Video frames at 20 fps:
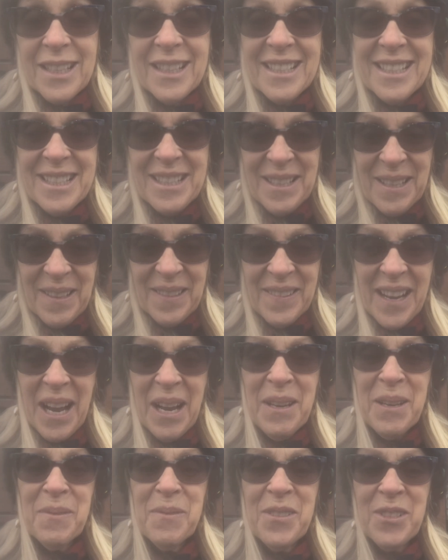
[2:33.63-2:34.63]
So
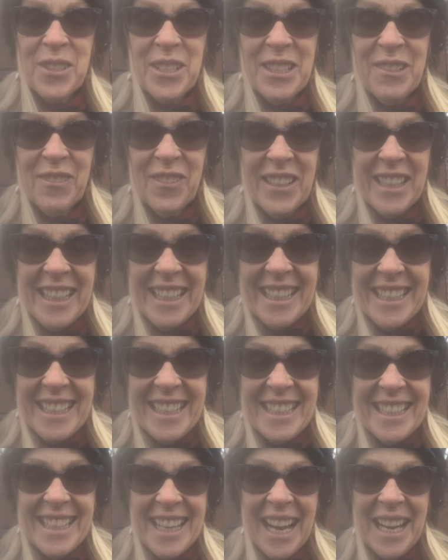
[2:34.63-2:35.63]
I am Joyce
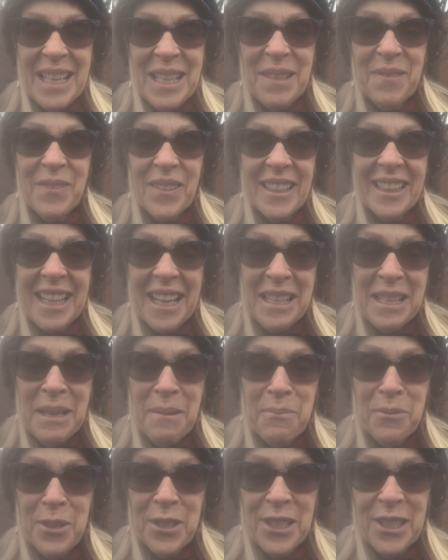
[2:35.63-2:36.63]
Fernandez. I am the lucky
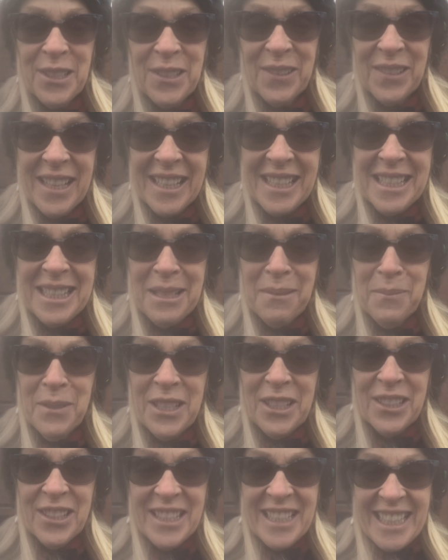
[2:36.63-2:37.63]
person who gets to be
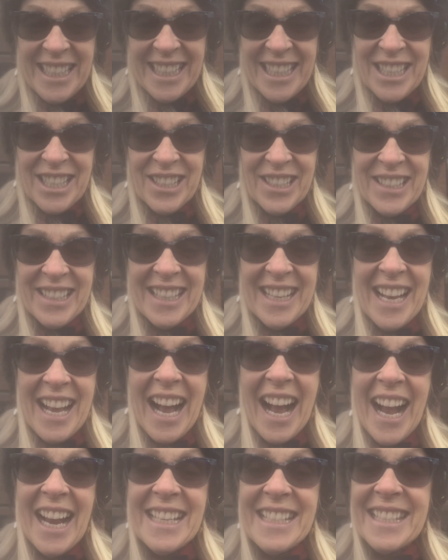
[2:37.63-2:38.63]
your teacher.
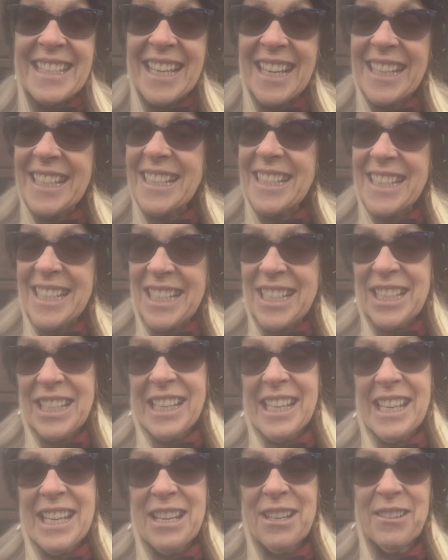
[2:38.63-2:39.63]
I started
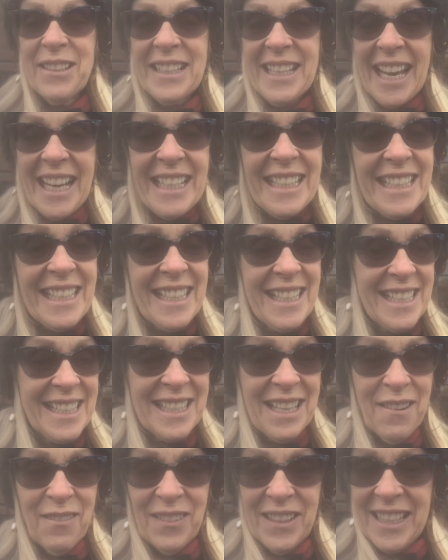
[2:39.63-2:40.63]
teaching here in
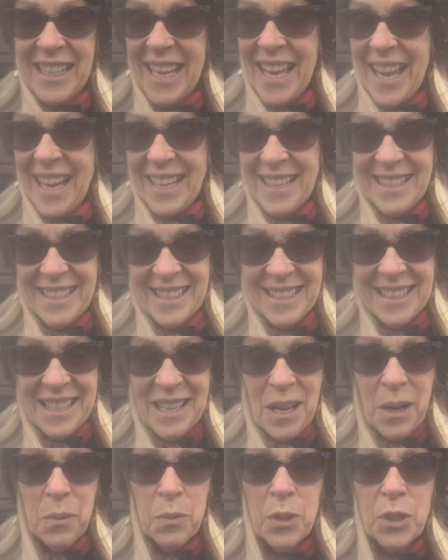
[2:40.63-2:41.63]
1978
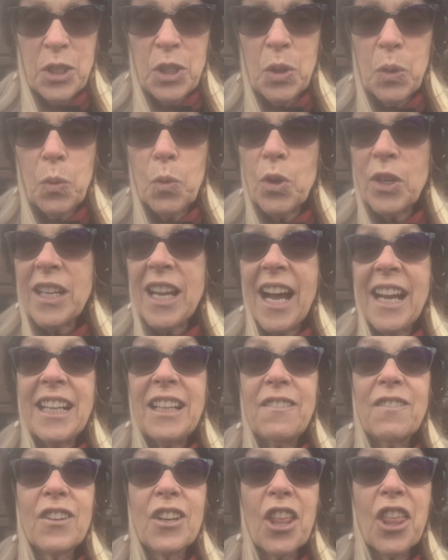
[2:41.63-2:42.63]
when you were not
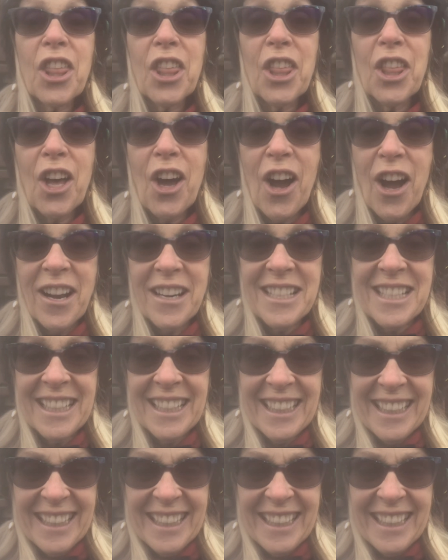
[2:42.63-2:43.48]
even a thought.